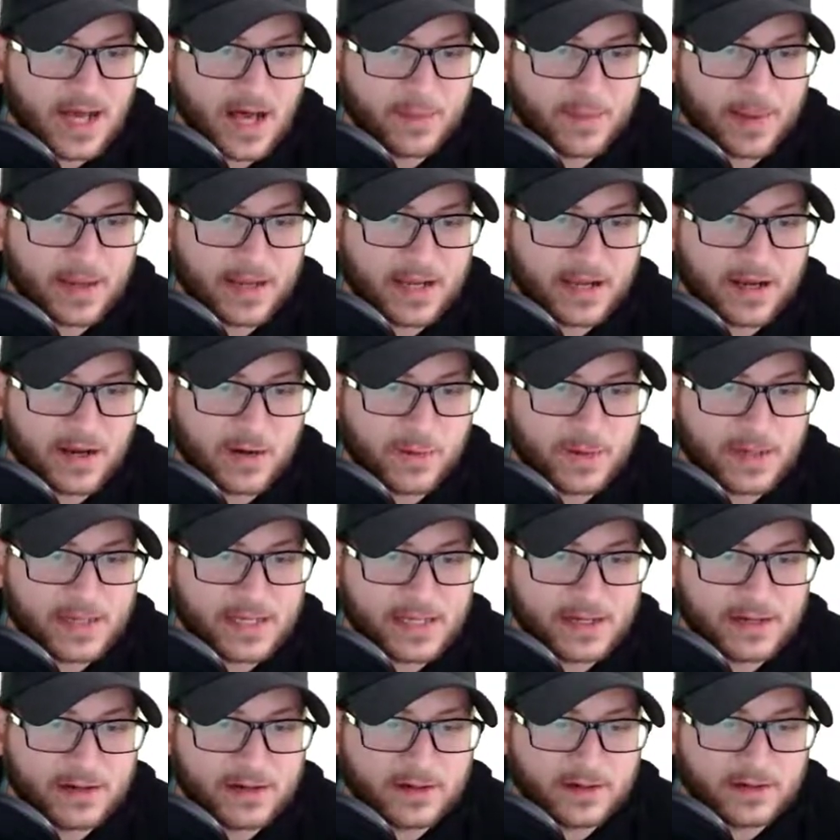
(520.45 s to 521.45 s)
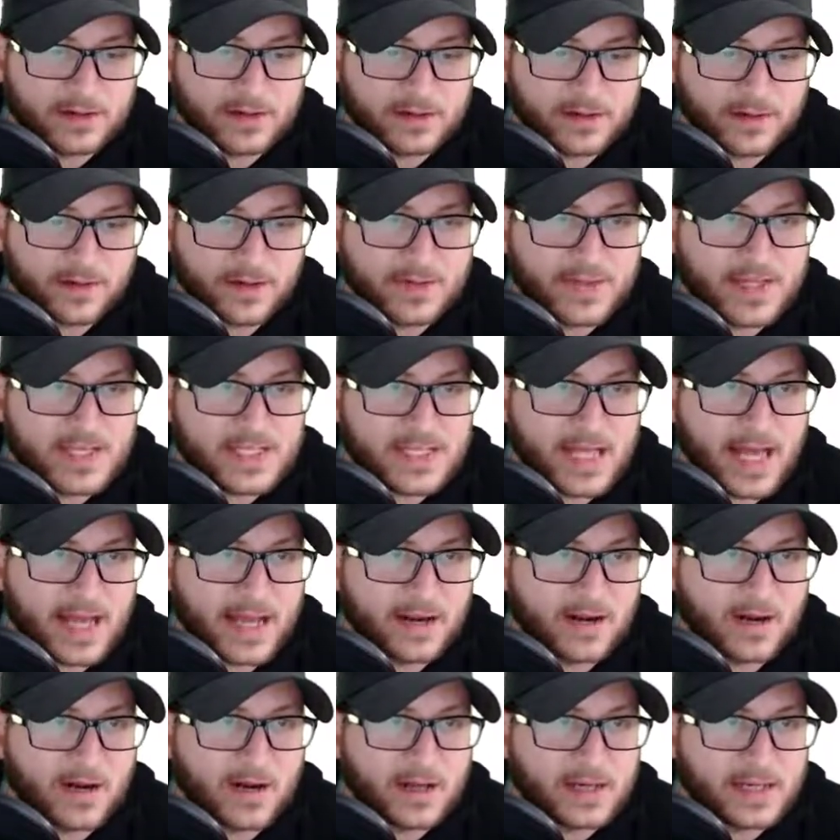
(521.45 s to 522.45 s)
I can go in here and click on this
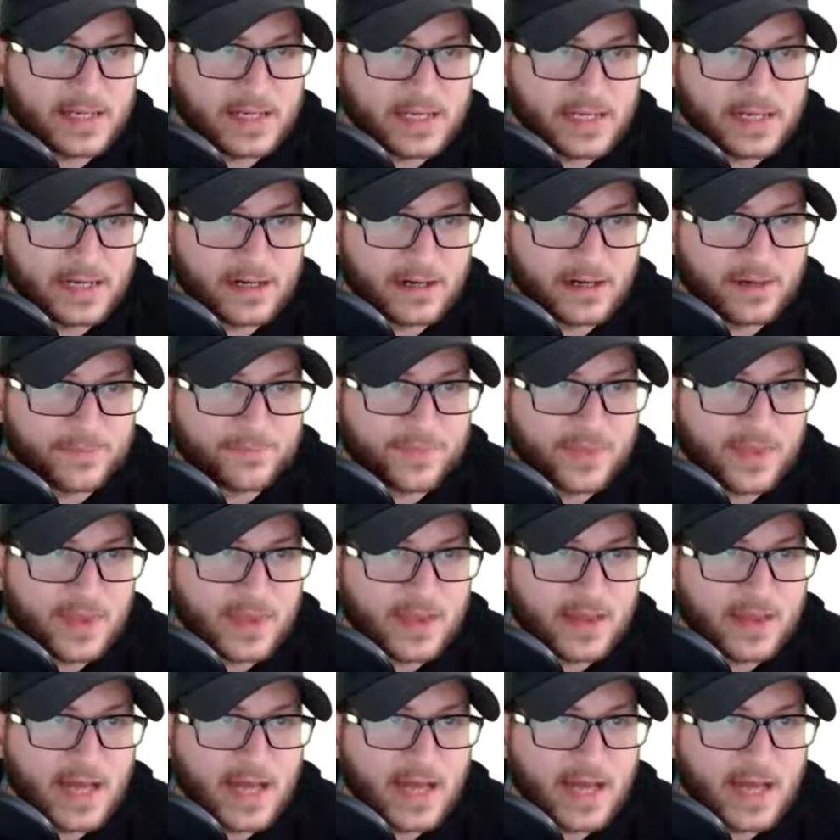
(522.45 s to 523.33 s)
icon here,